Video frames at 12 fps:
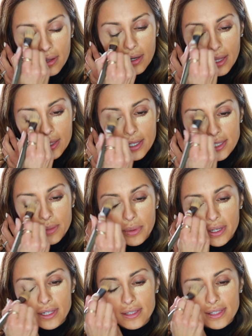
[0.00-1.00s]
And I like to
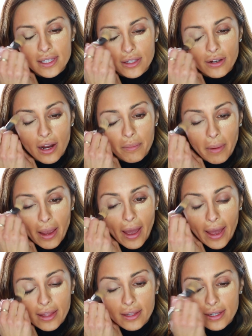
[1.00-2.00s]
put concealer on my
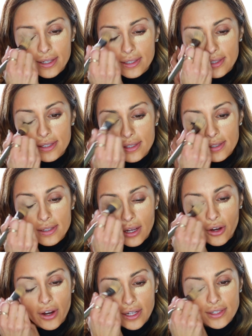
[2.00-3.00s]
eyelids.
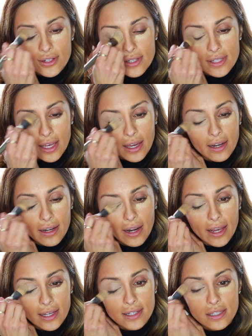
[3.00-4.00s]
It creates just like a
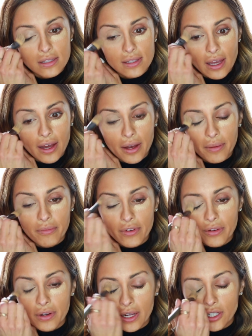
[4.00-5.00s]
nice
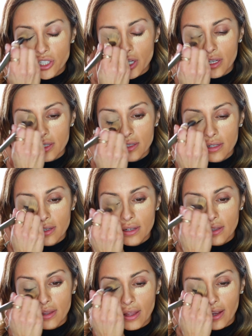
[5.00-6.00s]
foundation
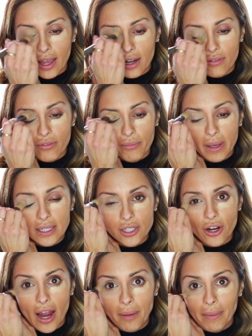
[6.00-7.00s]
that kind of makes
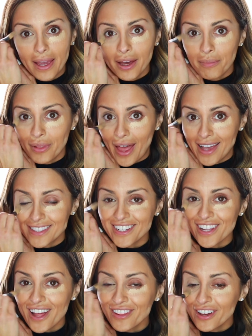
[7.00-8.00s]
your eye makeup last a
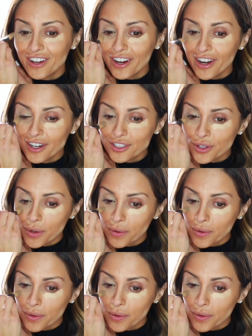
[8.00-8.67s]
lot longer, so